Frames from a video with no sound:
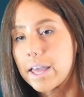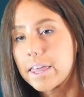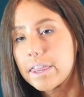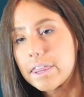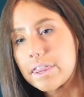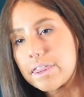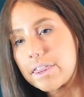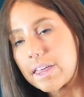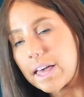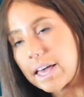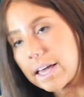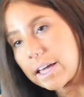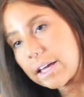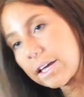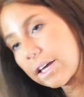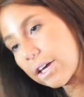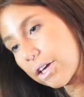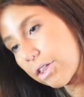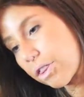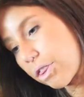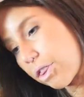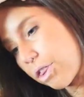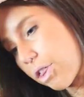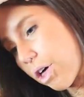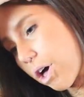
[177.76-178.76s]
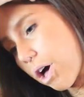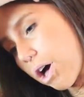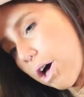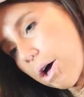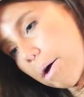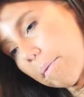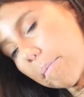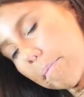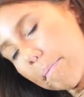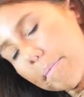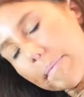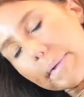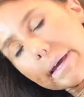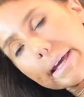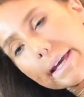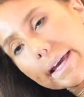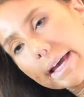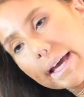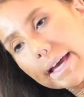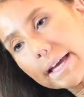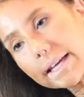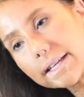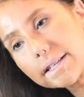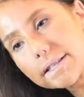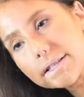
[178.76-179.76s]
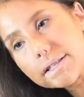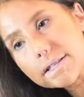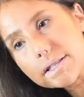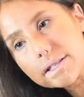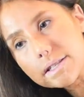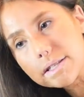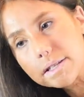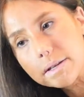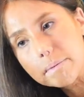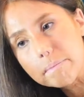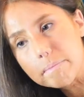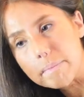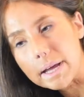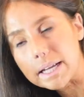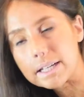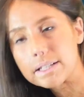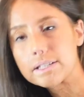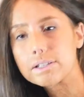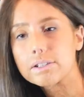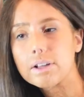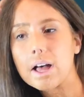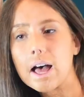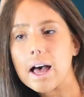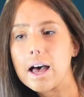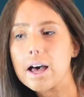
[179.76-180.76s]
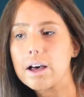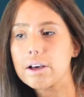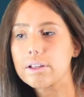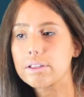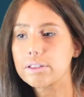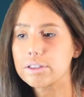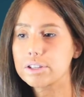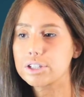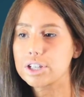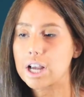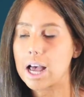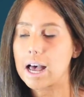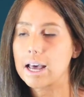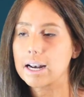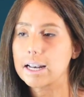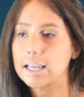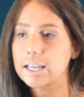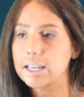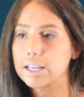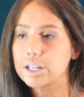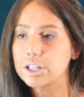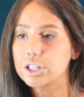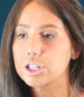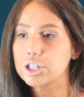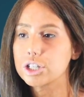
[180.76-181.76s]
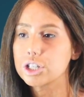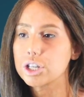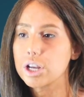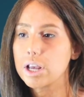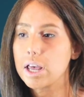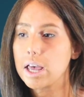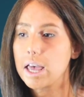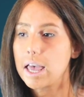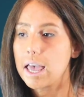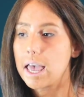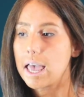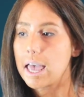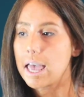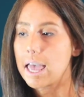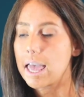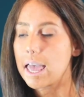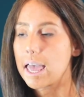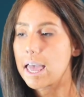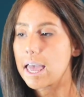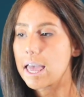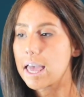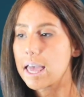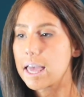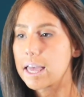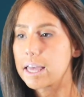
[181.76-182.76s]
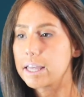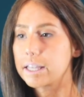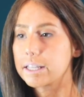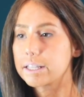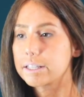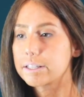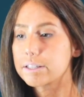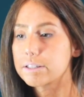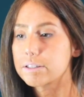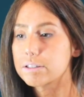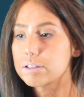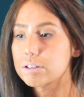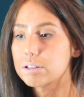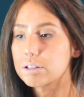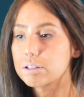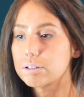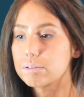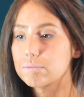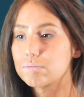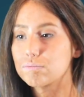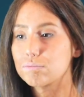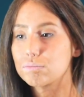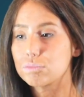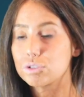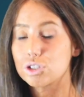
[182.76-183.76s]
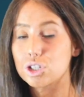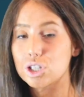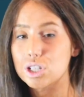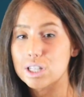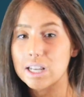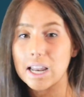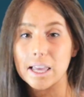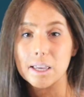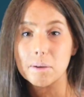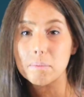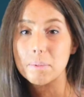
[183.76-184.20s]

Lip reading: I think the biggest mental health challenge is just